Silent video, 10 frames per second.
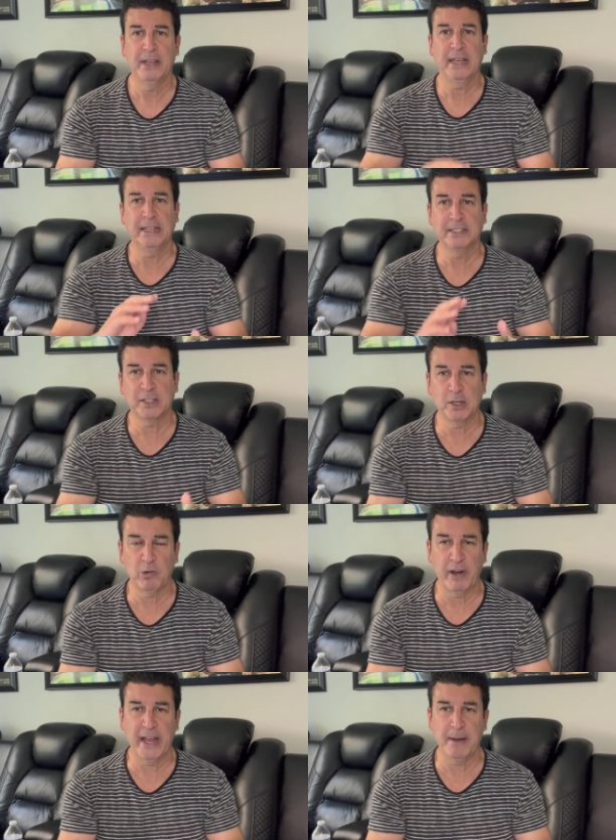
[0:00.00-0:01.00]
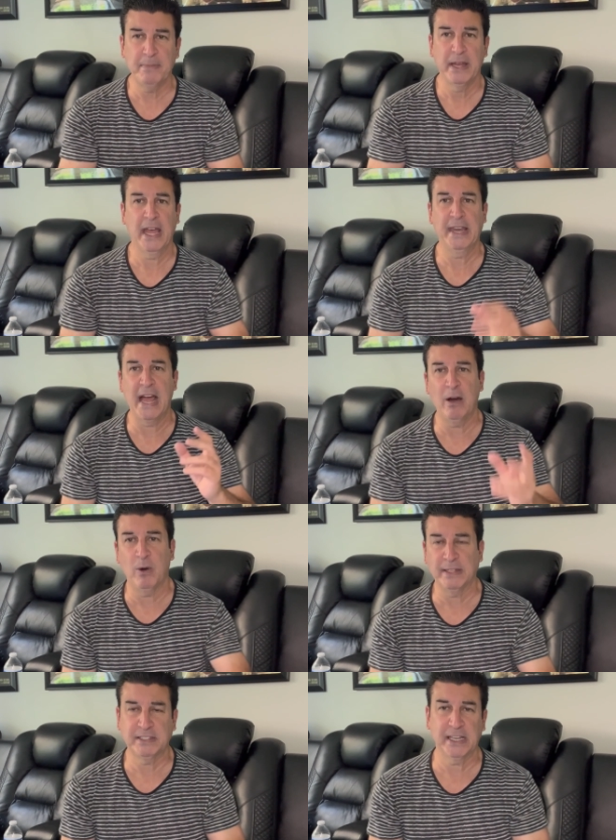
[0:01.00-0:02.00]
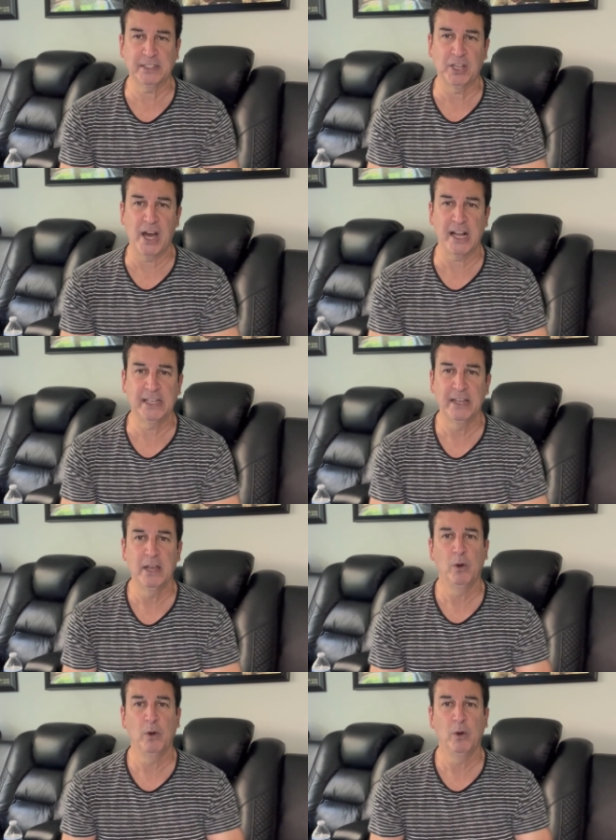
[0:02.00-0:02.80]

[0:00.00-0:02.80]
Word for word: Instagram, and now on TikTok.